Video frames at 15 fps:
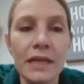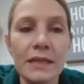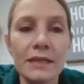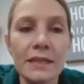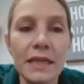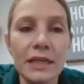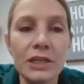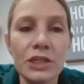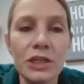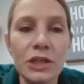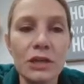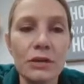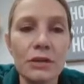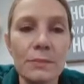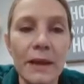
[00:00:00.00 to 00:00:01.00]
Six
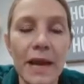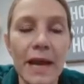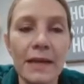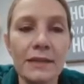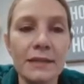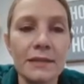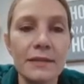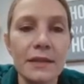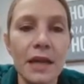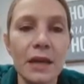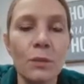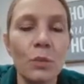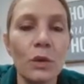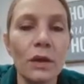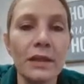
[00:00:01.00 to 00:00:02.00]
years passed,
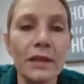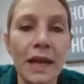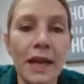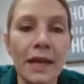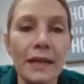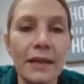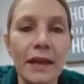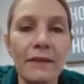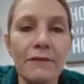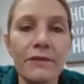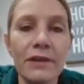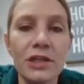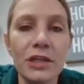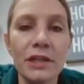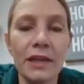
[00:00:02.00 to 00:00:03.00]
and one night a
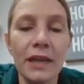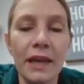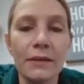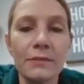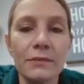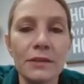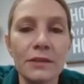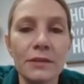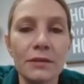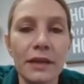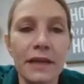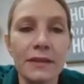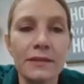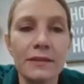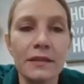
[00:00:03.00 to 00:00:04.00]
vision came to Sir
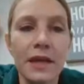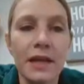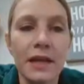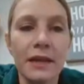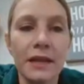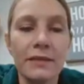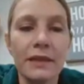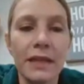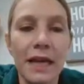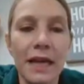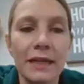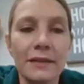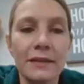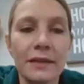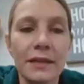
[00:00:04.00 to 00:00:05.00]
Launcelot in the
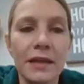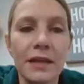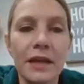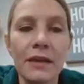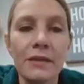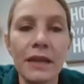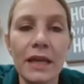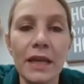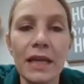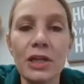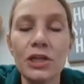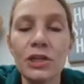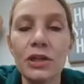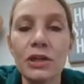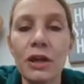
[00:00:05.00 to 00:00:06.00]
night that
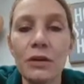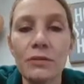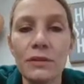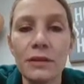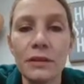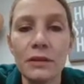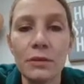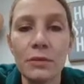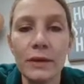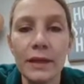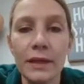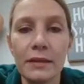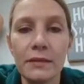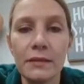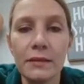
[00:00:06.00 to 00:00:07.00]
he should go to the
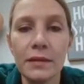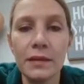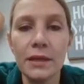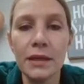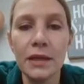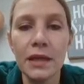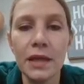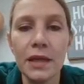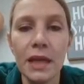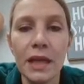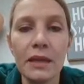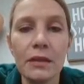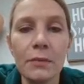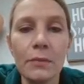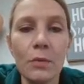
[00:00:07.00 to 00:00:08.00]
Queen.
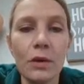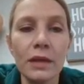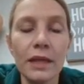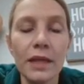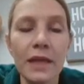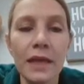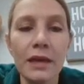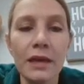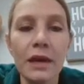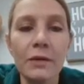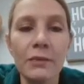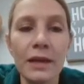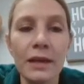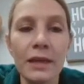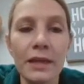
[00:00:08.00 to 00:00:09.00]
In the morning he
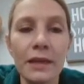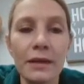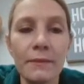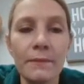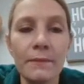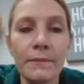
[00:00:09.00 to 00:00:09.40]
got ready.